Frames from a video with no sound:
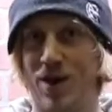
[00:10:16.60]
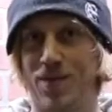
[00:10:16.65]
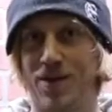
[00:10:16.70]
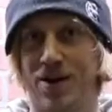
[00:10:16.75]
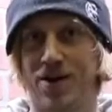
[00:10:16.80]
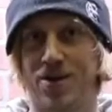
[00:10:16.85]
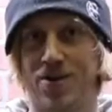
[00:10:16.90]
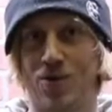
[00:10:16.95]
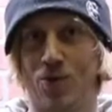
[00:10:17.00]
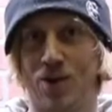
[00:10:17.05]

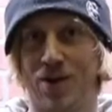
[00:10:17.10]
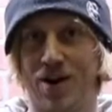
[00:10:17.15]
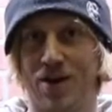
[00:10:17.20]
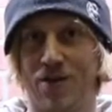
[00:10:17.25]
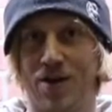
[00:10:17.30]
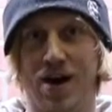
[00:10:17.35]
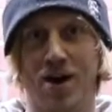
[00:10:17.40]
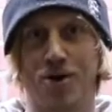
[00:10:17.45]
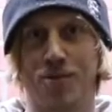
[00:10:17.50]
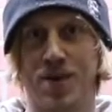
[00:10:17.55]
bigger than what I
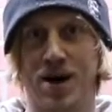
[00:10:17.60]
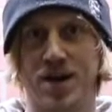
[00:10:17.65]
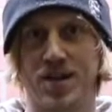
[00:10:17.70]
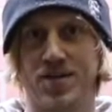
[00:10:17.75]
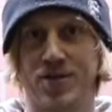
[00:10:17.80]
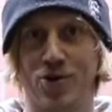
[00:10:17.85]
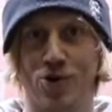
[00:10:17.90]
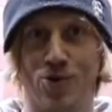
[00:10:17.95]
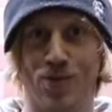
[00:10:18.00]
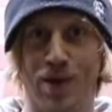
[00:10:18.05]
ride on my
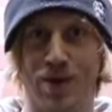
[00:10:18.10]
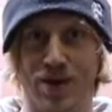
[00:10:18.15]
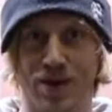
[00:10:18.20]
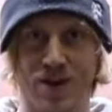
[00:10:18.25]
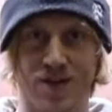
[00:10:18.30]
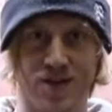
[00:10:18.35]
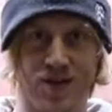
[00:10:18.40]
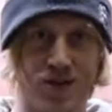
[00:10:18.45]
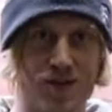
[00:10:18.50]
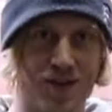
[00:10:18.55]
scooter, but
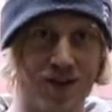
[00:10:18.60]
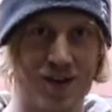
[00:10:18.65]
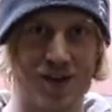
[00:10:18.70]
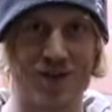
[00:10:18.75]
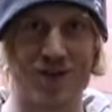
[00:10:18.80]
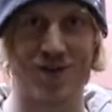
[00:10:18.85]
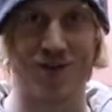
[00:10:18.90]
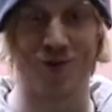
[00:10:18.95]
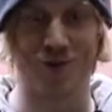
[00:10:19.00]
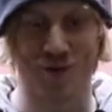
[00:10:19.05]
because it's sitting so